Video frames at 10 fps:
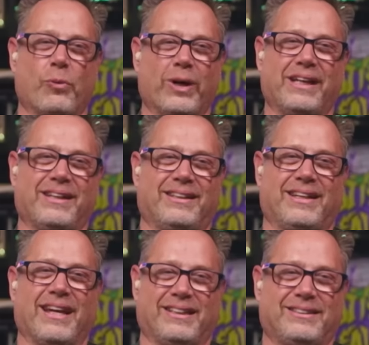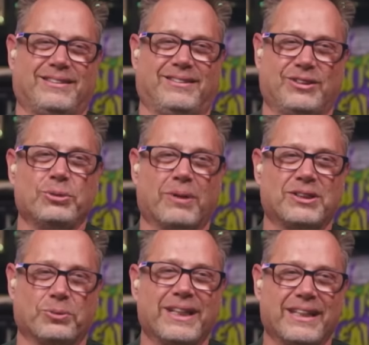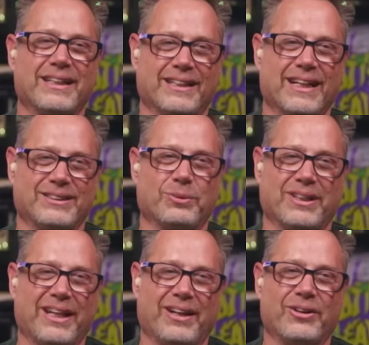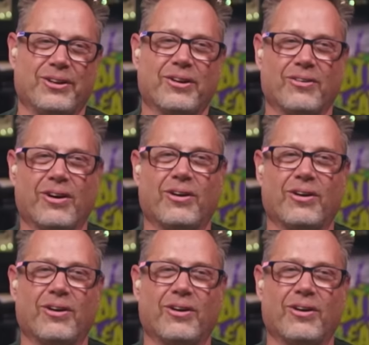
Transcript: weed, like too much weed. Yeah, that's when I know you're you